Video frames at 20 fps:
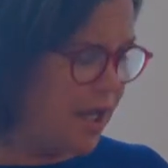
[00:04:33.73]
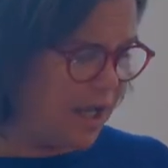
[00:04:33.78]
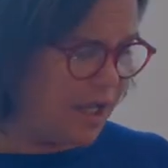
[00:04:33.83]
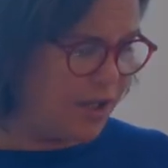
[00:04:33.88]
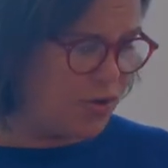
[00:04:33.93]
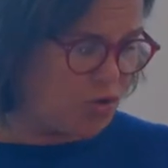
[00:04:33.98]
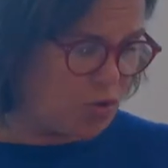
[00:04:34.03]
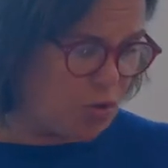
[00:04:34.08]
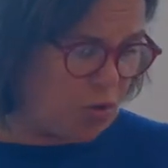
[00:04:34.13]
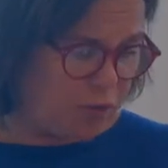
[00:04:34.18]

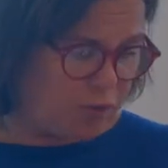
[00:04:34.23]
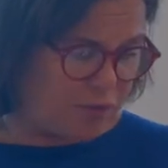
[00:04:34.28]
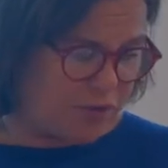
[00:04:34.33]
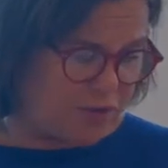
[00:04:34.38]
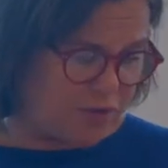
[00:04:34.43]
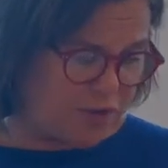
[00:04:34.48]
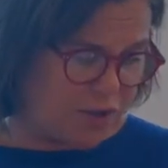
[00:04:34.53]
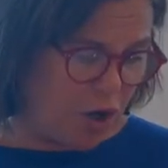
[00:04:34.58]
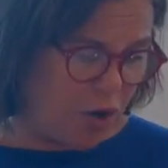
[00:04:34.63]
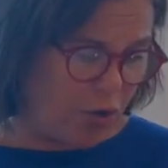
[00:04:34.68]
And all of
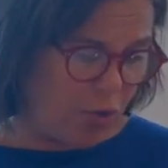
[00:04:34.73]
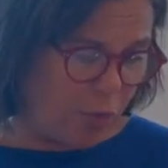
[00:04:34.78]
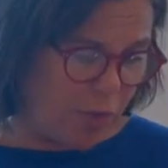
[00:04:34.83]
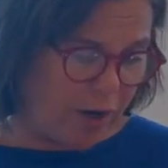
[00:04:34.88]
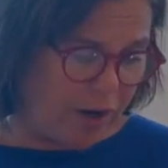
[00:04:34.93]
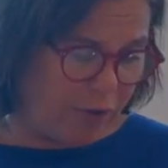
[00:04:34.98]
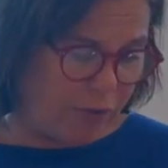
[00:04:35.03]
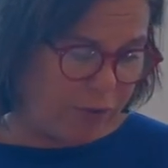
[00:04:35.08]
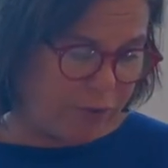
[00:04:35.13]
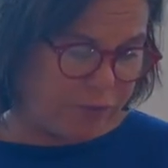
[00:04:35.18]
us are
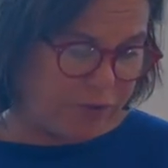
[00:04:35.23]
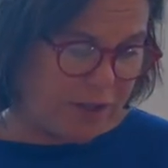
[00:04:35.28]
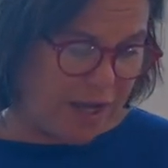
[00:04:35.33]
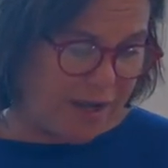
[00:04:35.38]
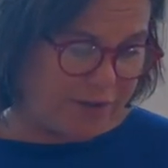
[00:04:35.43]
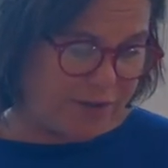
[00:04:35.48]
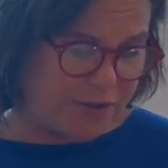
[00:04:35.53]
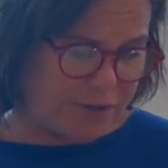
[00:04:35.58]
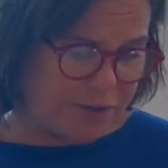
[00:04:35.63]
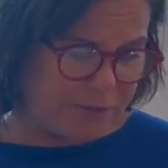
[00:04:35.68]
aware of
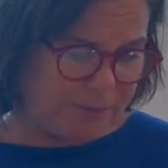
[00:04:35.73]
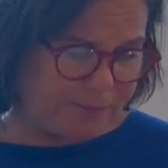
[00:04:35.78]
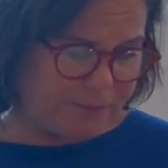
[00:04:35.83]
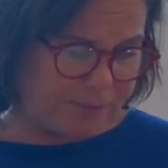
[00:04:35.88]
that.